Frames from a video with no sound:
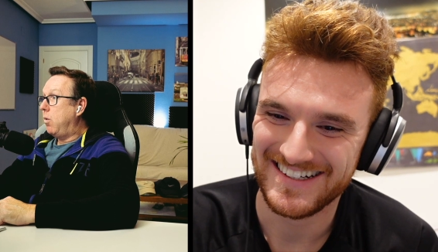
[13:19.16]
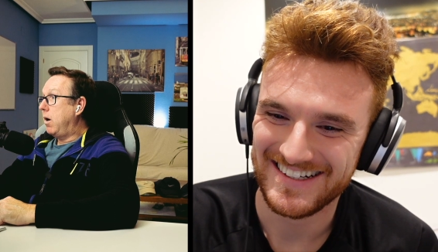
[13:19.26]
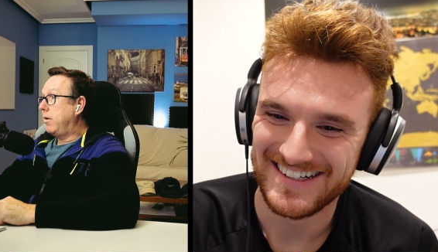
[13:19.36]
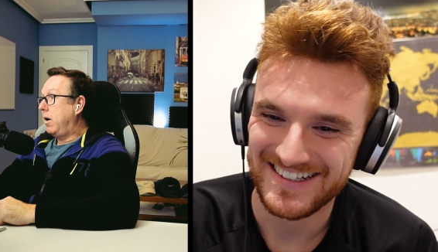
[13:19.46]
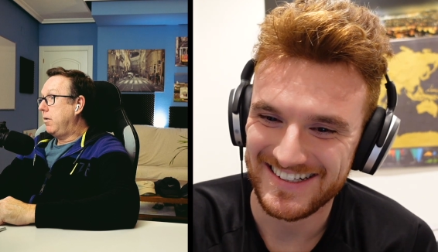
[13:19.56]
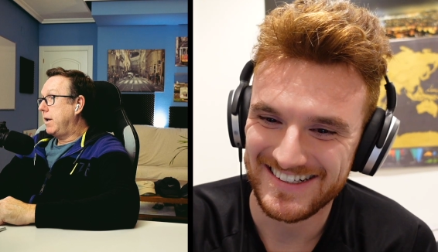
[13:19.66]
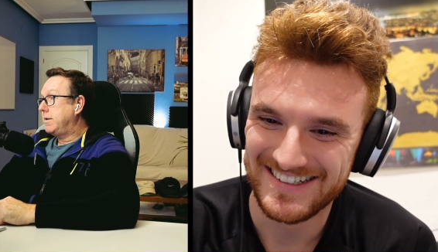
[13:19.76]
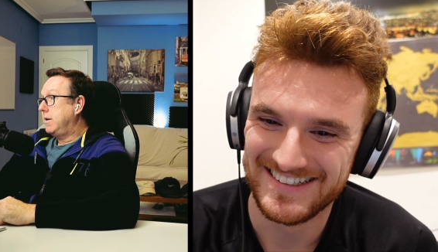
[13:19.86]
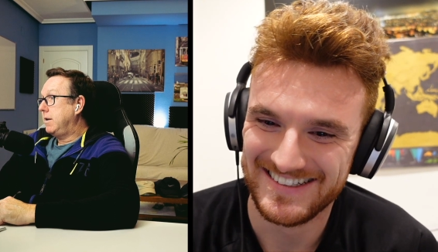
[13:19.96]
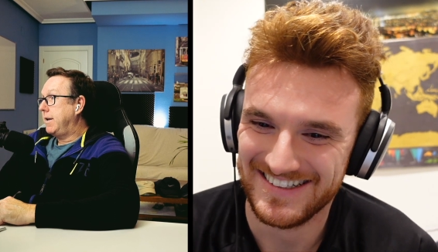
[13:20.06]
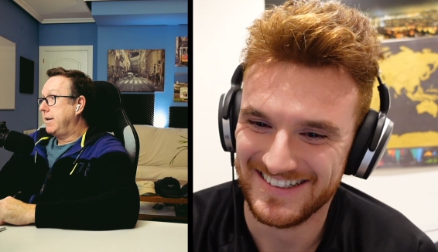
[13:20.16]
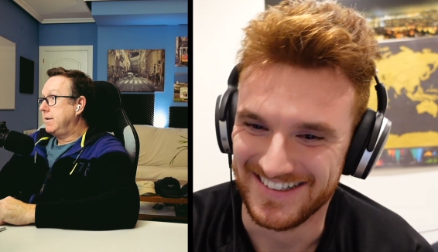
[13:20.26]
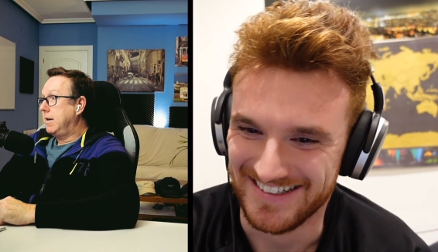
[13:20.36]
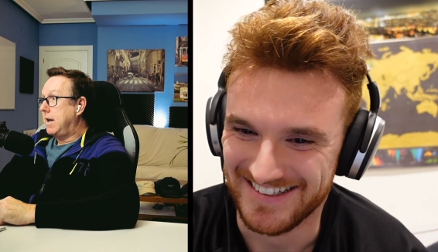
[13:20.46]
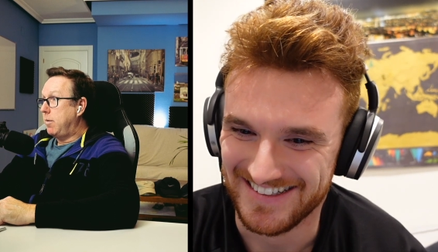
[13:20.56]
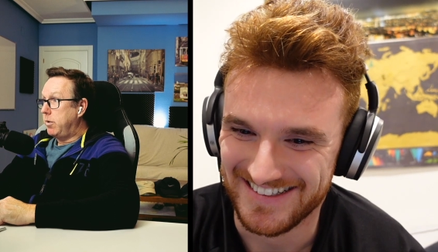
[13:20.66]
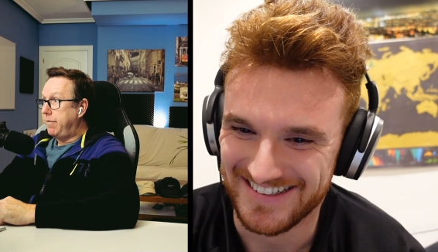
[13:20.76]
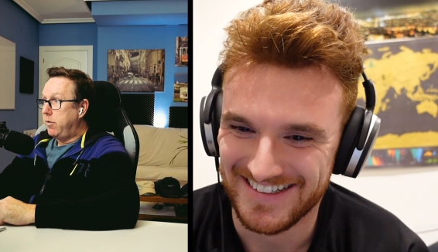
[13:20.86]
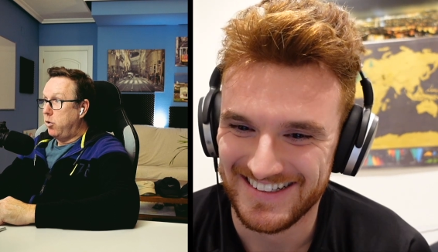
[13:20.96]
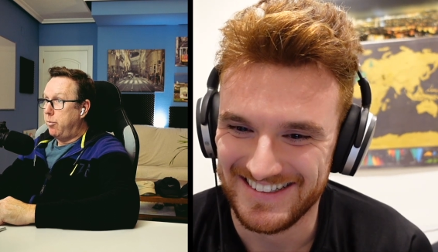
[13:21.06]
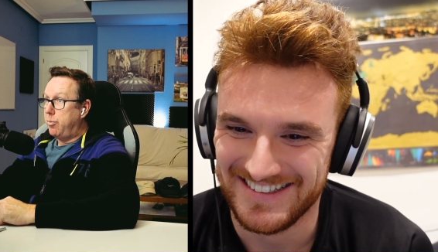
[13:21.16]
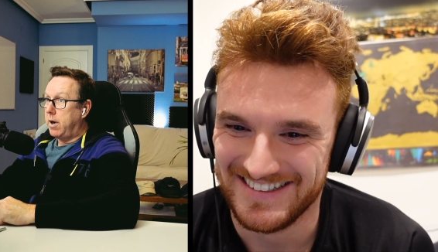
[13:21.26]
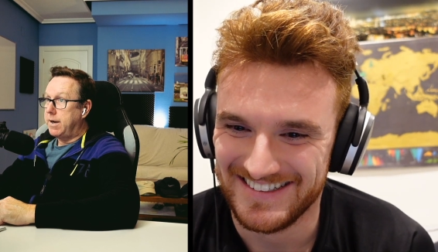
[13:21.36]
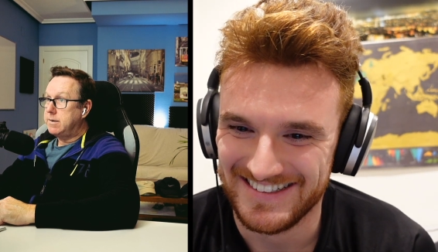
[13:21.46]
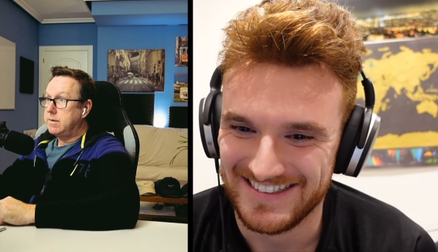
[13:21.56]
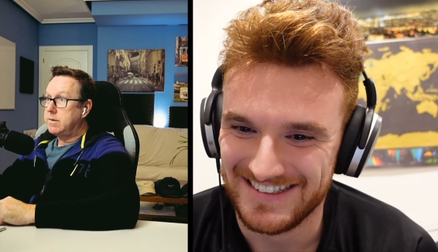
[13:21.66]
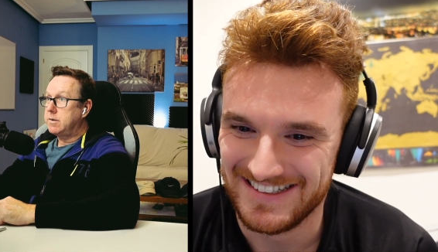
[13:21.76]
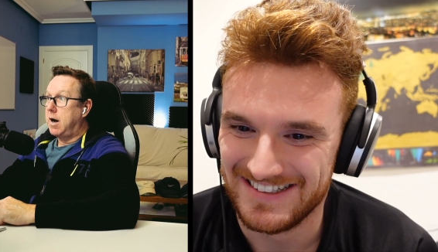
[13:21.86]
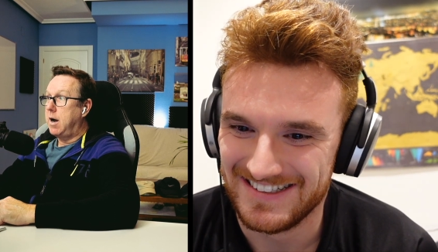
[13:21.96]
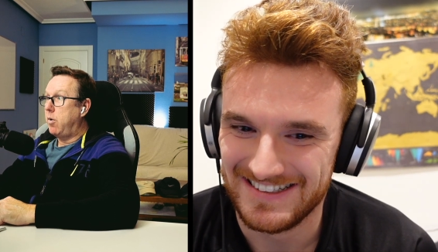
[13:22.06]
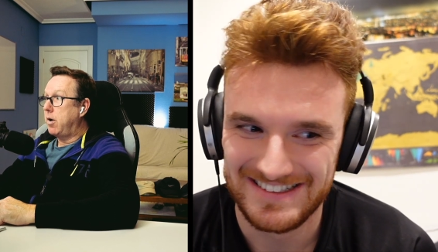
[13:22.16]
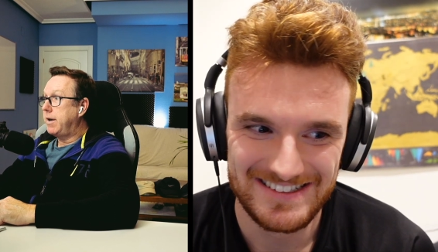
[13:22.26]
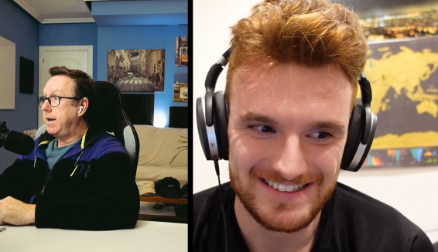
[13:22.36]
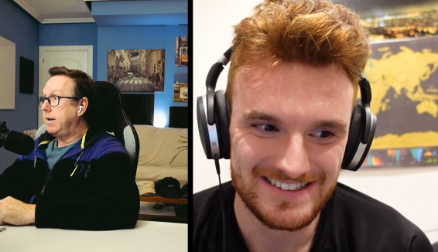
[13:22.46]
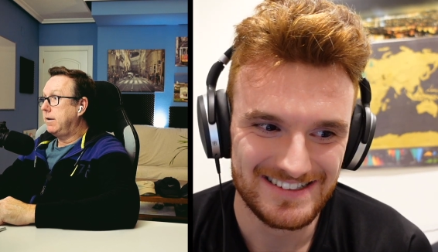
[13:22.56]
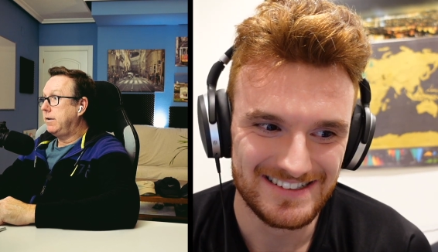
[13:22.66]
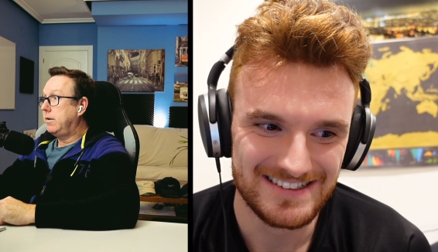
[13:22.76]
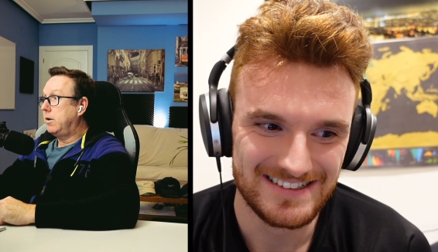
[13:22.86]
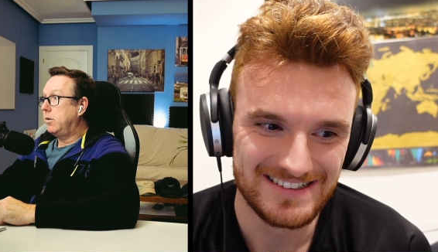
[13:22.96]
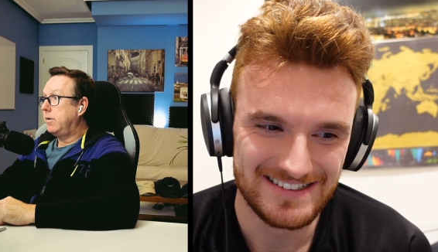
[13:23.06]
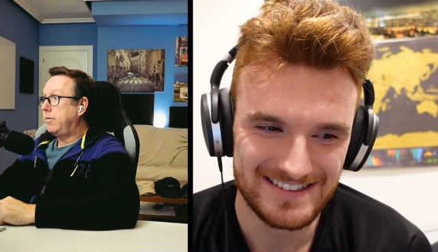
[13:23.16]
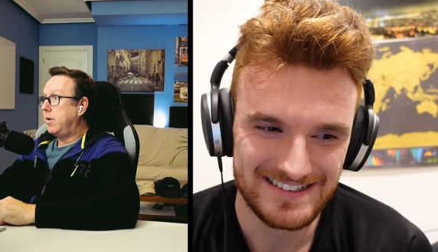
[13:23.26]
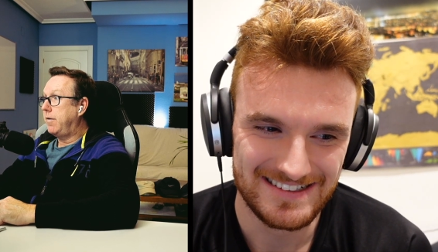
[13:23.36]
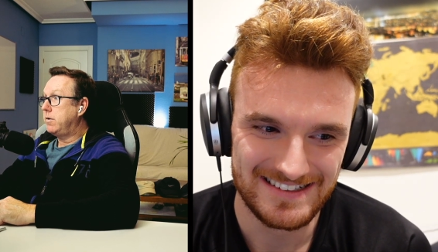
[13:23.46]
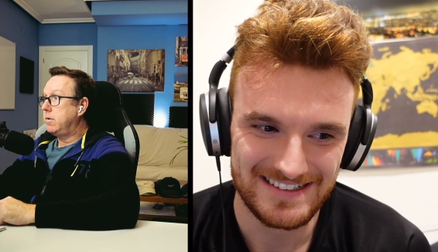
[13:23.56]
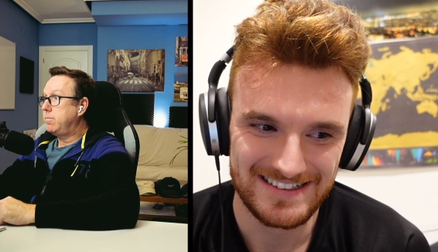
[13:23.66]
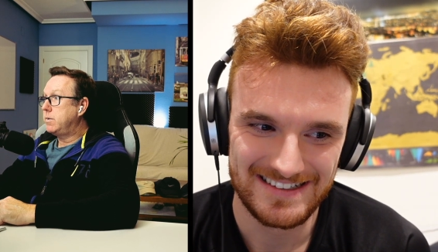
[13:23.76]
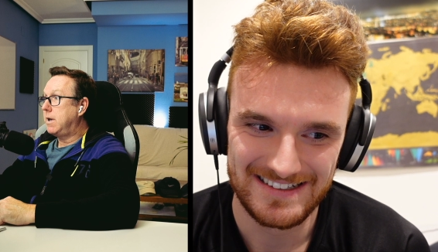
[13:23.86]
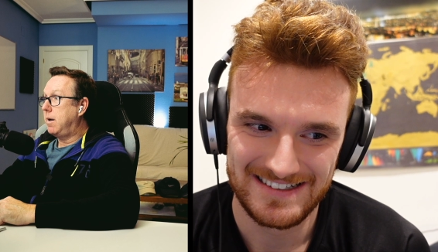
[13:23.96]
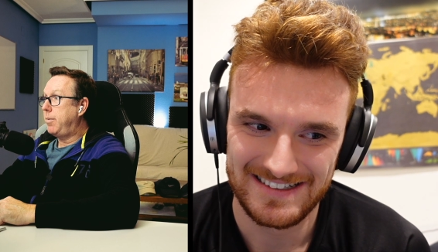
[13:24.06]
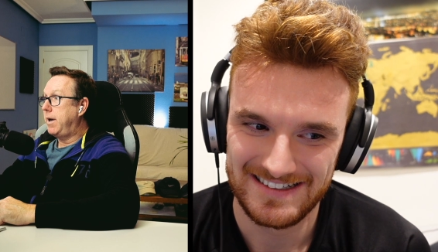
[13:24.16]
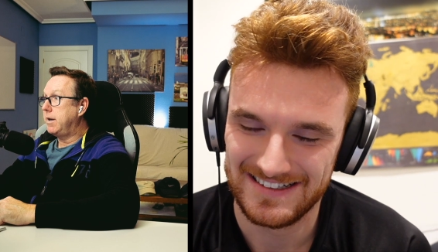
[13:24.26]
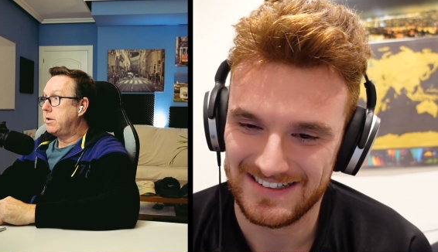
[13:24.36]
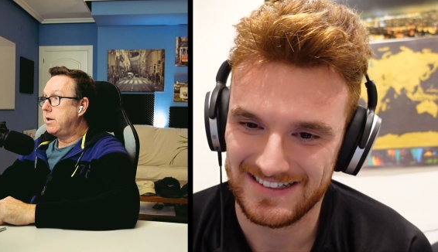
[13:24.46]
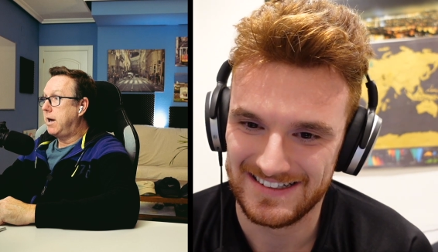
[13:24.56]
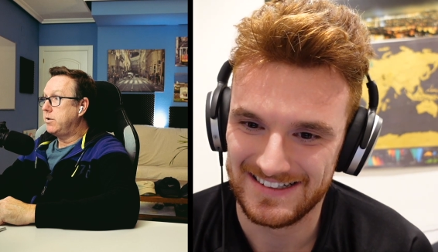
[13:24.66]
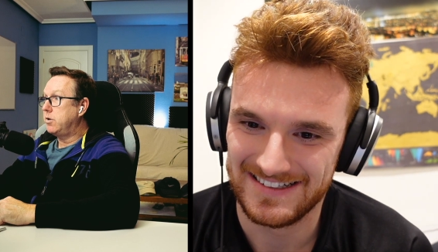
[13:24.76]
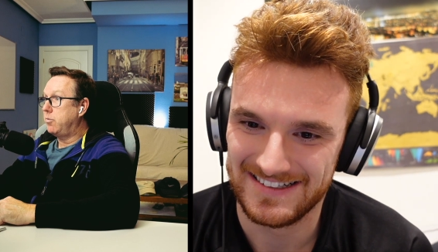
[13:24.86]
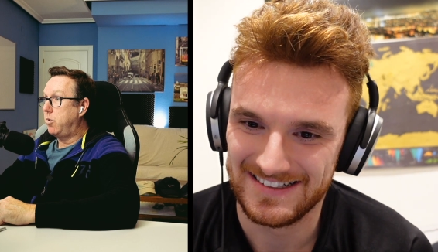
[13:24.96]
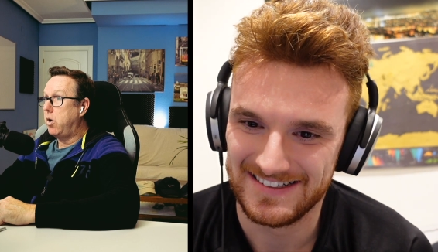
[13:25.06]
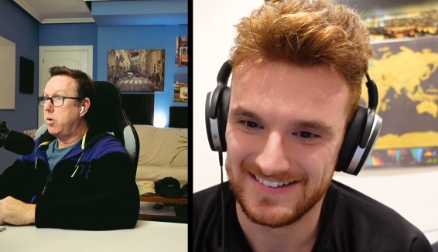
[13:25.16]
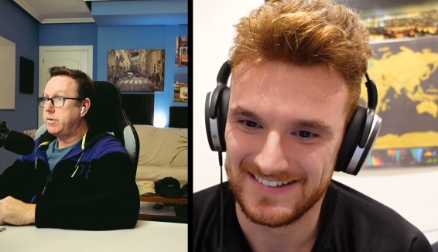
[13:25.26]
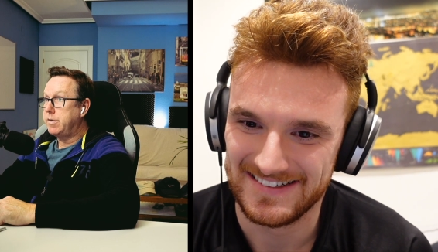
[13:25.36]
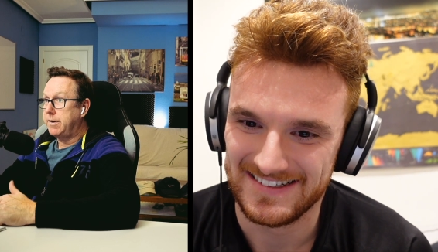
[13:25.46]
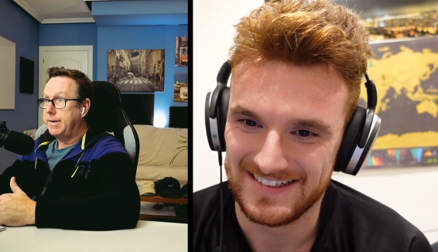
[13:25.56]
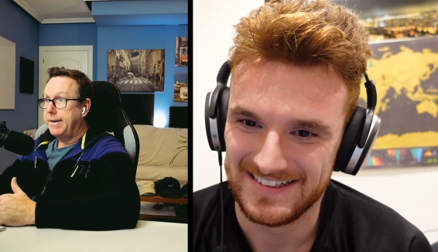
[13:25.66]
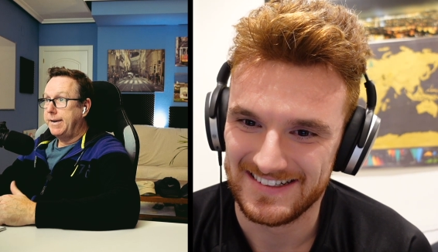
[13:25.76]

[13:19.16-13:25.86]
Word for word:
Speaker 1: well, no, that's it. That's it. And with fuel prices skyrocketing, you know, if you have to start paying a charge on roads, then,